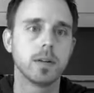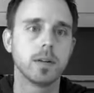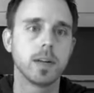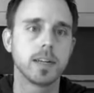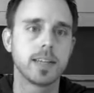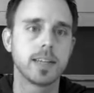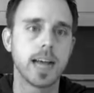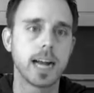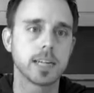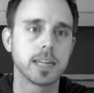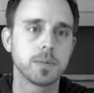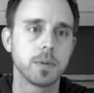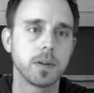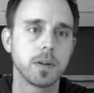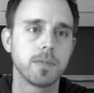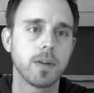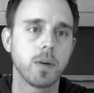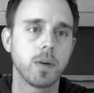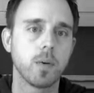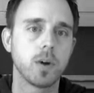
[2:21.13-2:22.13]
attachment
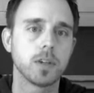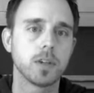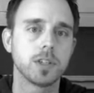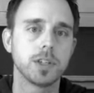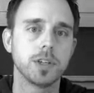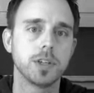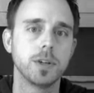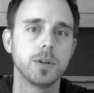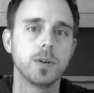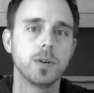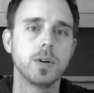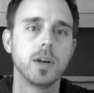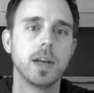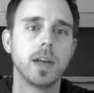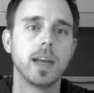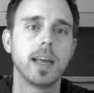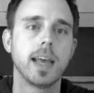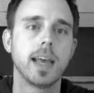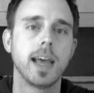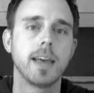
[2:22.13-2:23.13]
if I want to,
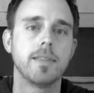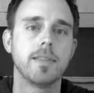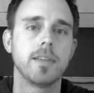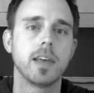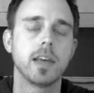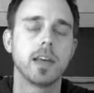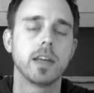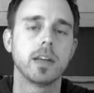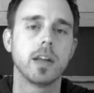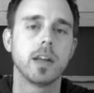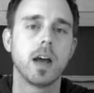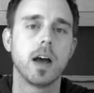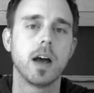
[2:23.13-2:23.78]
and then